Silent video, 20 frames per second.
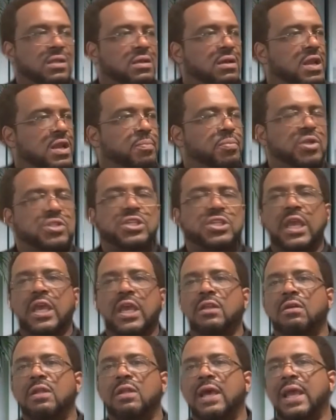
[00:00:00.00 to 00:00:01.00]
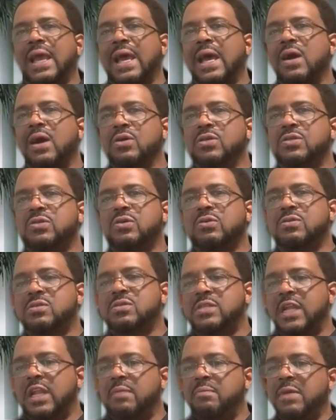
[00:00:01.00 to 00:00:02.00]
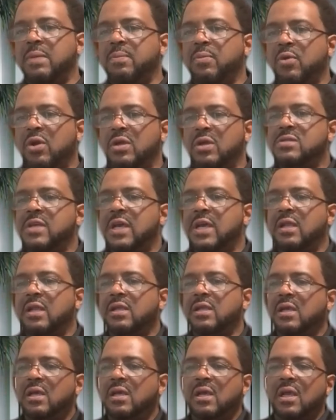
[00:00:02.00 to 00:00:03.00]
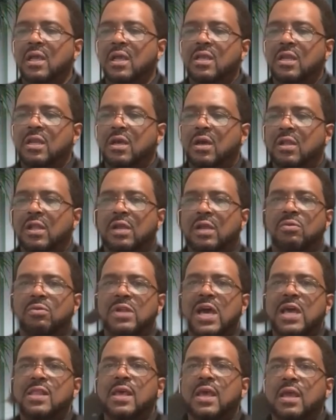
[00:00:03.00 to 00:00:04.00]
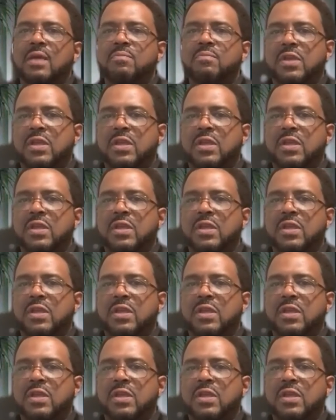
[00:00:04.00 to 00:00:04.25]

Any particular like House or Senate members that, like we're not like,